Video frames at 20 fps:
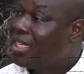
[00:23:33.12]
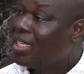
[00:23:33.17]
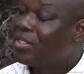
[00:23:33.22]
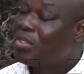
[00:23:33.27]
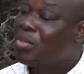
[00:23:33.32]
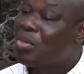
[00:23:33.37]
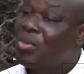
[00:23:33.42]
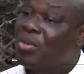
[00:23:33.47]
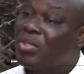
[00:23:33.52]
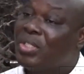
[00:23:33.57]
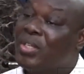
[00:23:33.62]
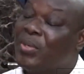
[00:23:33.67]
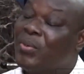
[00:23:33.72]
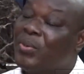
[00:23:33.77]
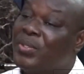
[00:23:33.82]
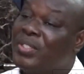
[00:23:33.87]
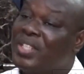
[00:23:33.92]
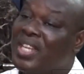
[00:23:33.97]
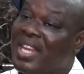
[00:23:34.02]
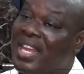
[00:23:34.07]
So they
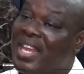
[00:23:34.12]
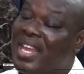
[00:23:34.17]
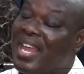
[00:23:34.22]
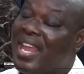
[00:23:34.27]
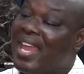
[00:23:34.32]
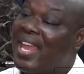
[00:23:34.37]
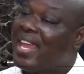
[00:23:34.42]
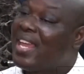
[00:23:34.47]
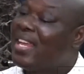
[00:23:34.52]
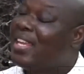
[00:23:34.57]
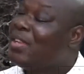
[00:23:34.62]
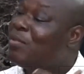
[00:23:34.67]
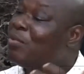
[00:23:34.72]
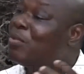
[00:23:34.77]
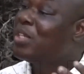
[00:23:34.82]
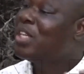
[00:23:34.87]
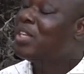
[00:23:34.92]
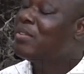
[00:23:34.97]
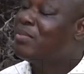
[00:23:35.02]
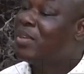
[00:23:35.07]
will say,
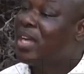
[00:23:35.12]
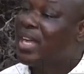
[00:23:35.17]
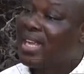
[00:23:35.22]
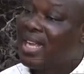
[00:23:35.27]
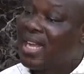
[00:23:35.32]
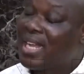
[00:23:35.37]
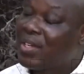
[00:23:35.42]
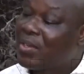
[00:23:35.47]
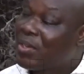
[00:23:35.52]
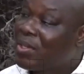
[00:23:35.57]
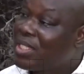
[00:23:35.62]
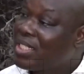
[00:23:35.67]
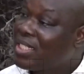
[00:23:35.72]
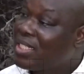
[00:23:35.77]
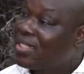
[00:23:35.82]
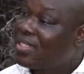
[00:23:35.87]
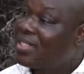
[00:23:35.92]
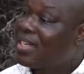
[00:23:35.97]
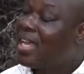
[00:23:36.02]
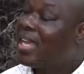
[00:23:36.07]
even if I cannot
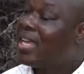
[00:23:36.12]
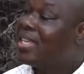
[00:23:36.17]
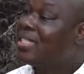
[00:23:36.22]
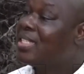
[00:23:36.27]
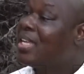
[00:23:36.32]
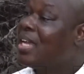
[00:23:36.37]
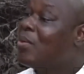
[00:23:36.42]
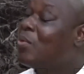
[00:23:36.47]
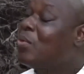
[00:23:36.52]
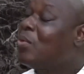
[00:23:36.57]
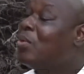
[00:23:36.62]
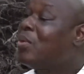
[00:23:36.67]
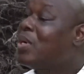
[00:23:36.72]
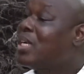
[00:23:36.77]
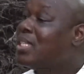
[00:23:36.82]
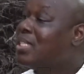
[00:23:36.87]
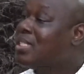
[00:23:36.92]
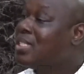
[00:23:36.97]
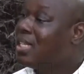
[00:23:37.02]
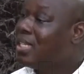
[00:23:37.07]
eat rice, I will go
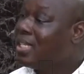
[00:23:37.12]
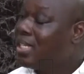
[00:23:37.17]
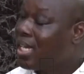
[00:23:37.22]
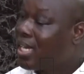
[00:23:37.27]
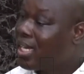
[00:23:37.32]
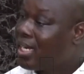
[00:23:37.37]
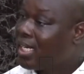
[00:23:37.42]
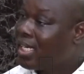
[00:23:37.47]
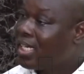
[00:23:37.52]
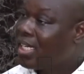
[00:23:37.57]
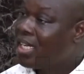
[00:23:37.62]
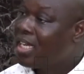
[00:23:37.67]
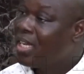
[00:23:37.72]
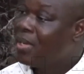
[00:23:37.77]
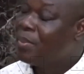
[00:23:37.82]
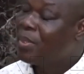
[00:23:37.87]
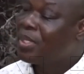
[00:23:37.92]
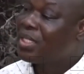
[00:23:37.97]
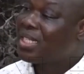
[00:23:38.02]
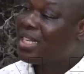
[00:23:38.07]
and take garri.
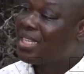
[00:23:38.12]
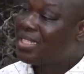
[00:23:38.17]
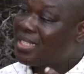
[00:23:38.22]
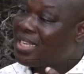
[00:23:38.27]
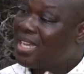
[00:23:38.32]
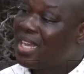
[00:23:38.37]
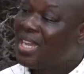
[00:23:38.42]
But that